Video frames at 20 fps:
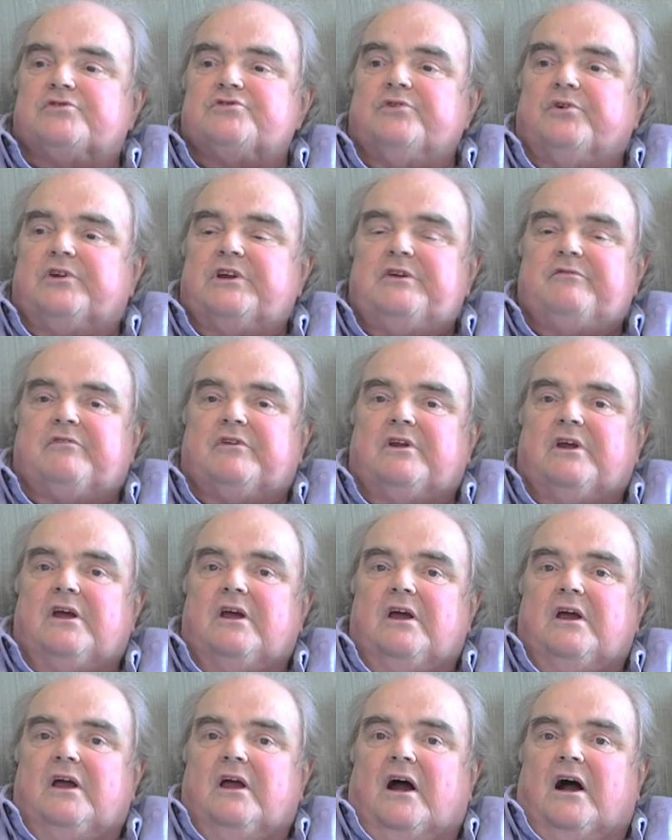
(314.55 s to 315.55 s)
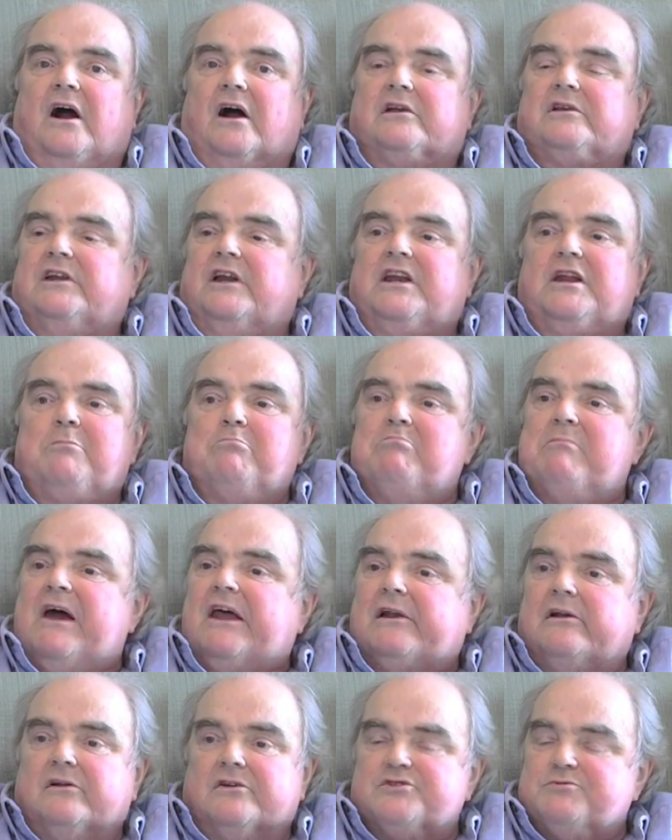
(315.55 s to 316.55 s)
not even hardly any
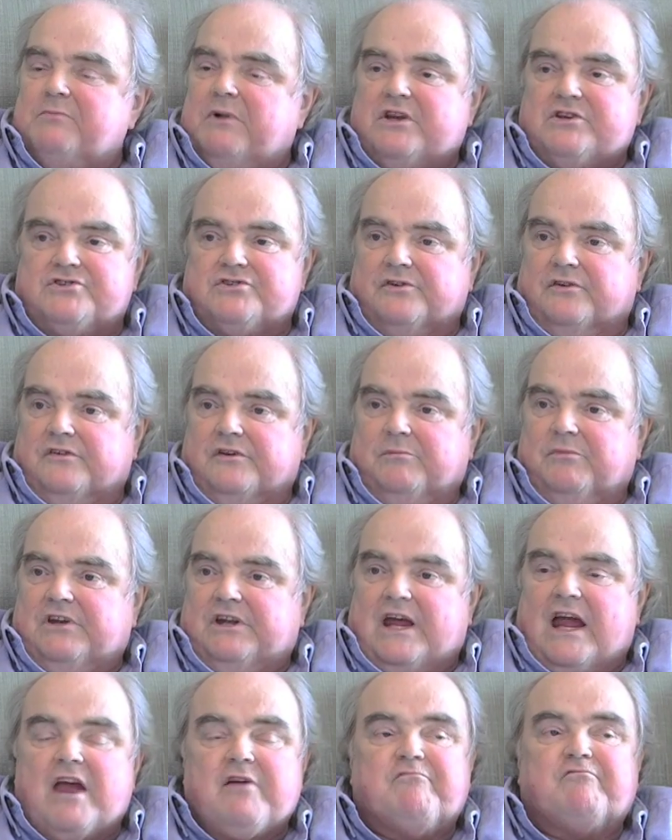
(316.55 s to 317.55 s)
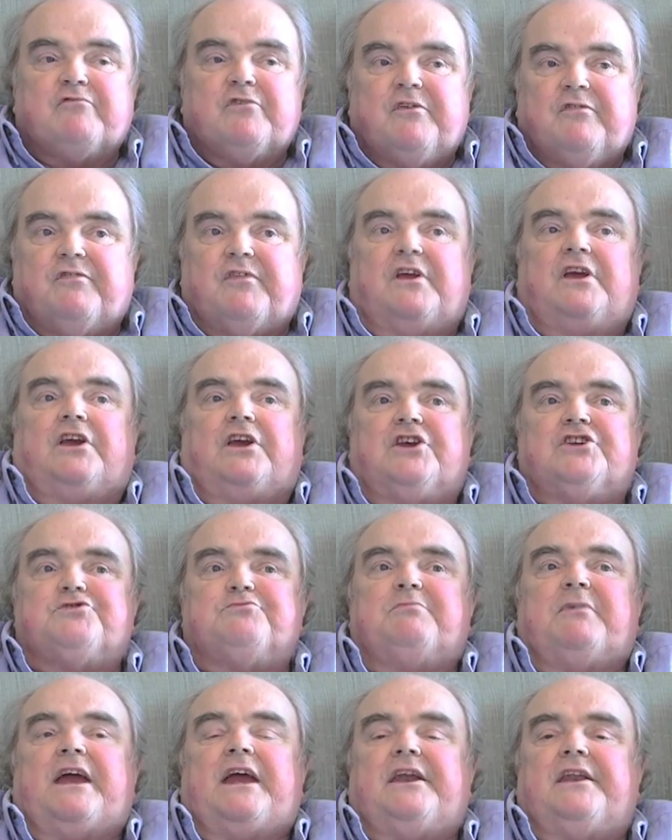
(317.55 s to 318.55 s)
metal is mentioned. I mean, everything
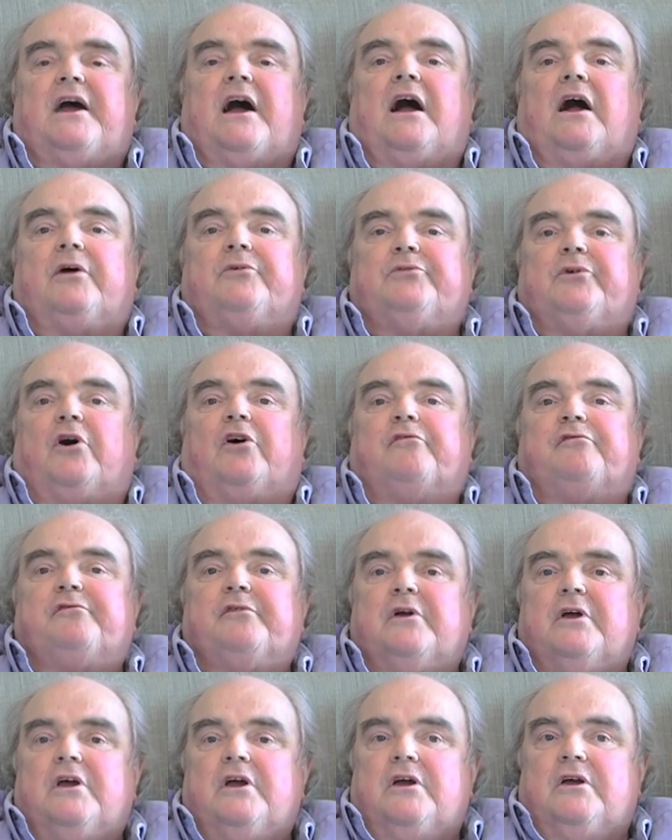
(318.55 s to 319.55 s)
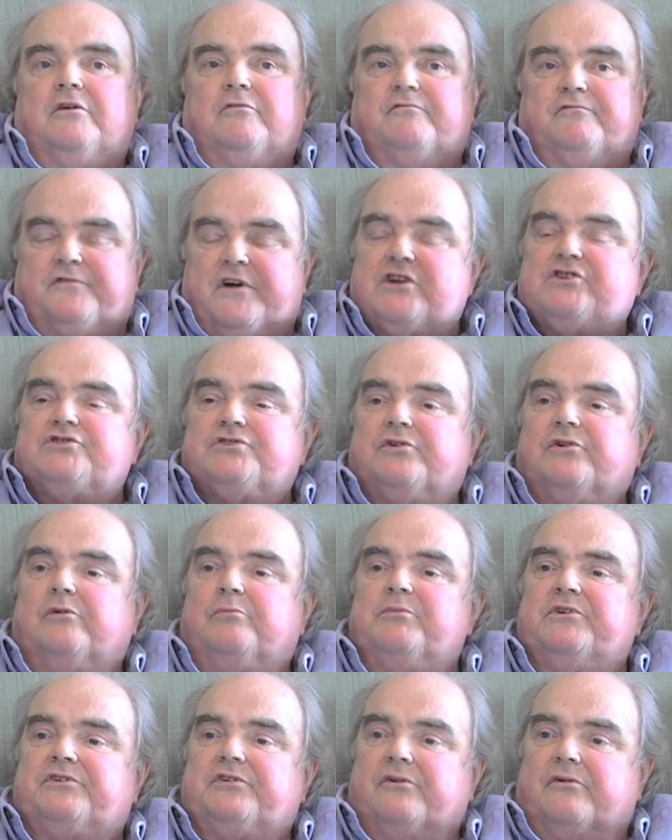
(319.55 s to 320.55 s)
is made out of vegetal
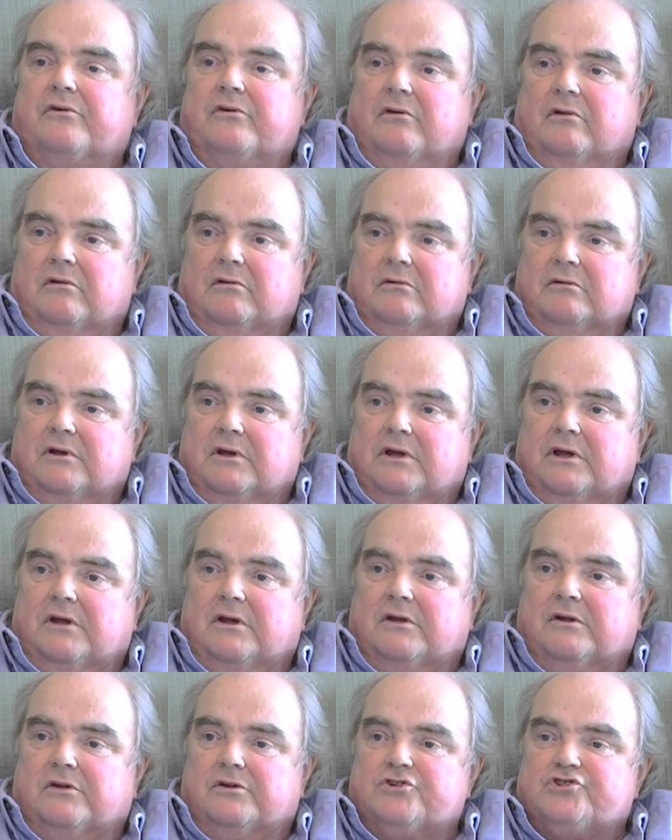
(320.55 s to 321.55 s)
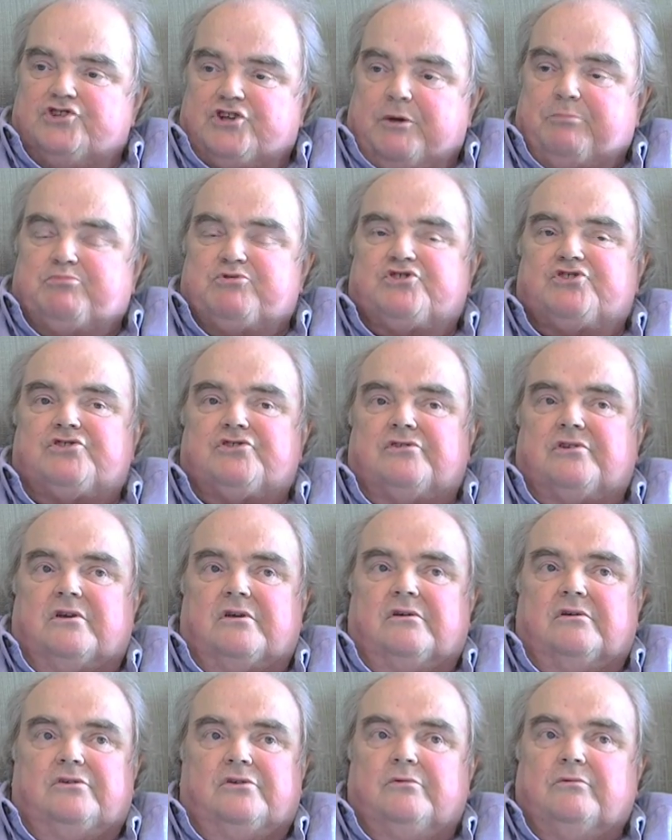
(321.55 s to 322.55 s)
material, ships,
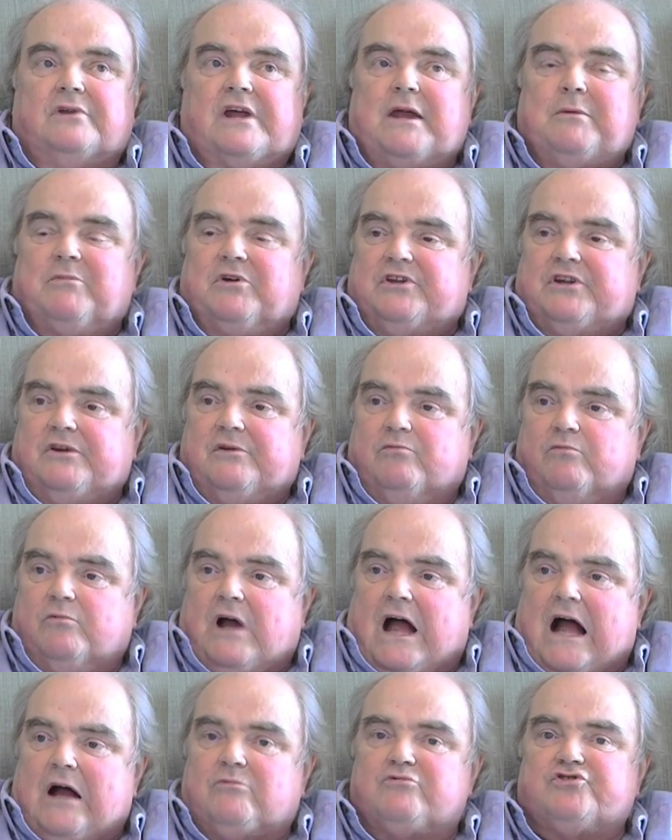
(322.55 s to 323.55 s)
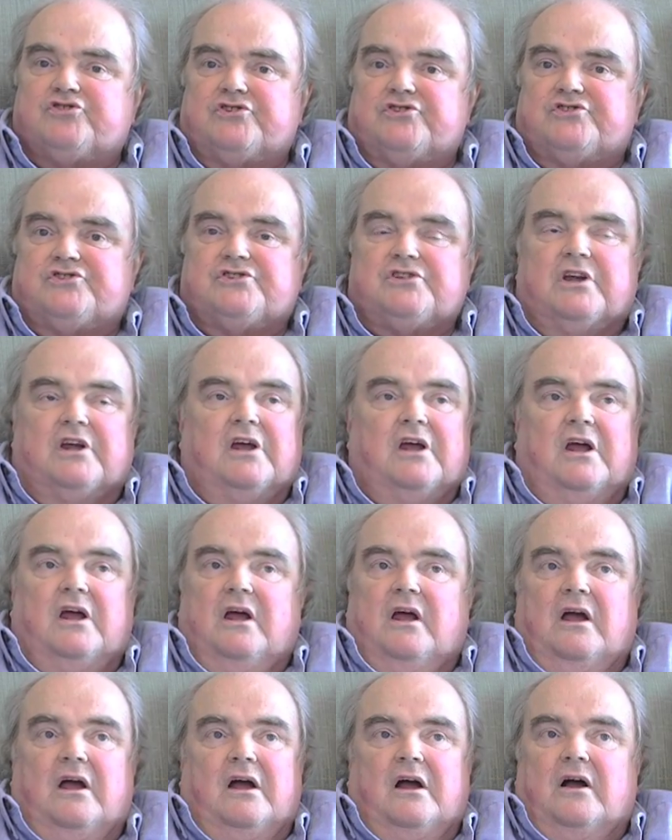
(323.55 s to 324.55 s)
you name it, houses,
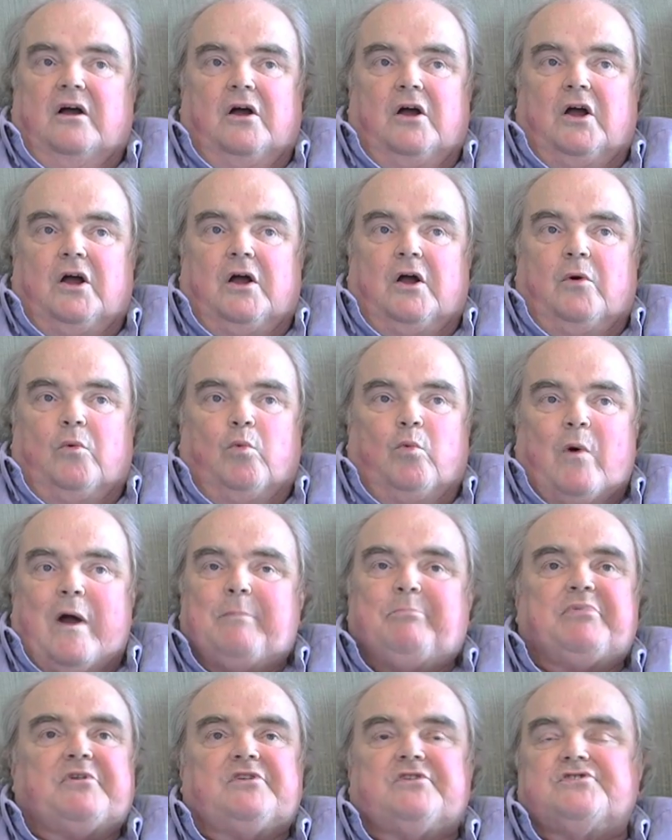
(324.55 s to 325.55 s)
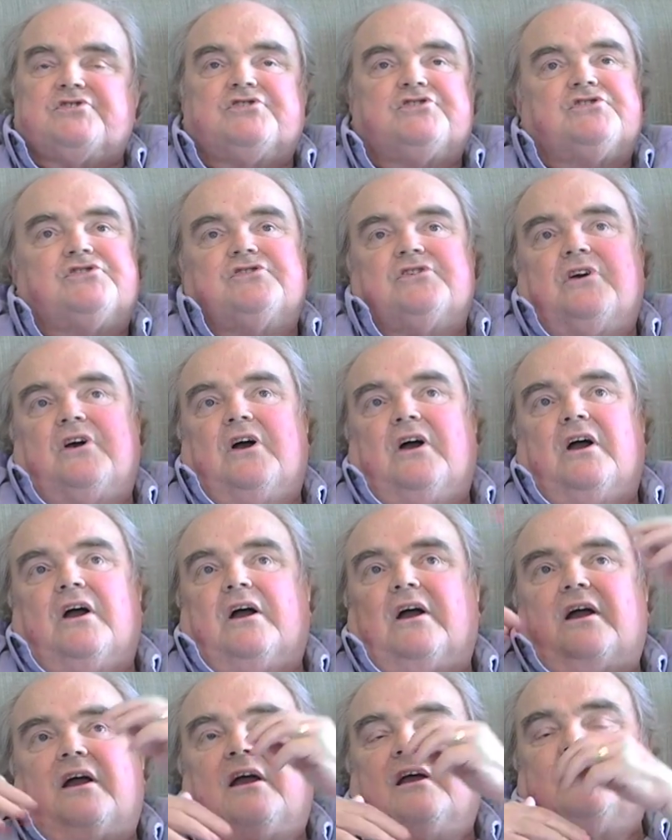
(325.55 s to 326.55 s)
weapons,
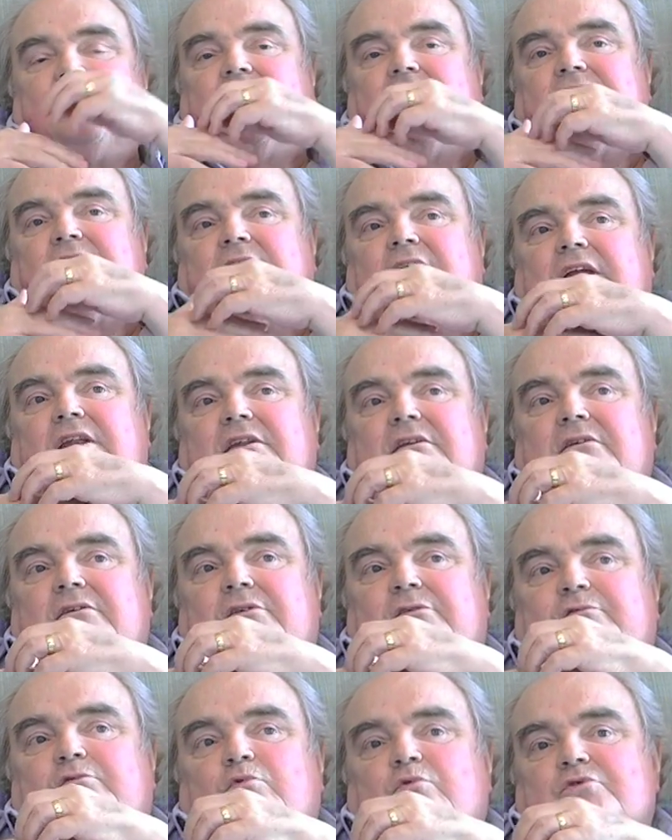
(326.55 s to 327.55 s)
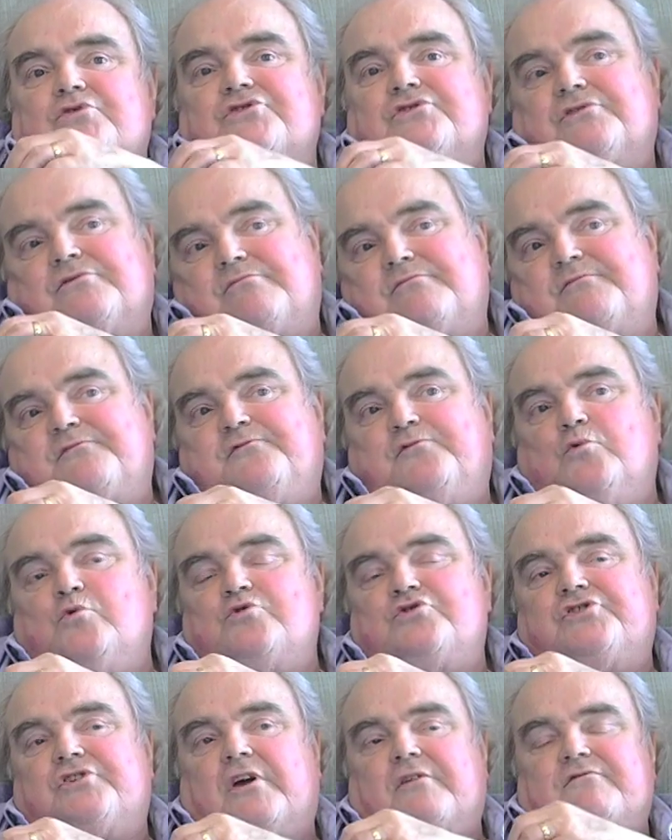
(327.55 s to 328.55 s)
and of course
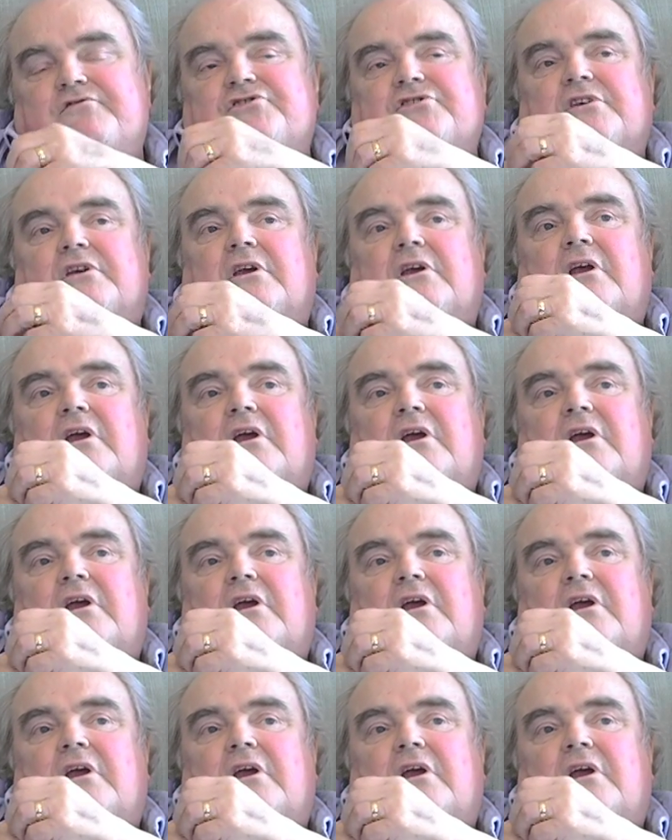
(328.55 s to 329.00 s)
foodstuffs.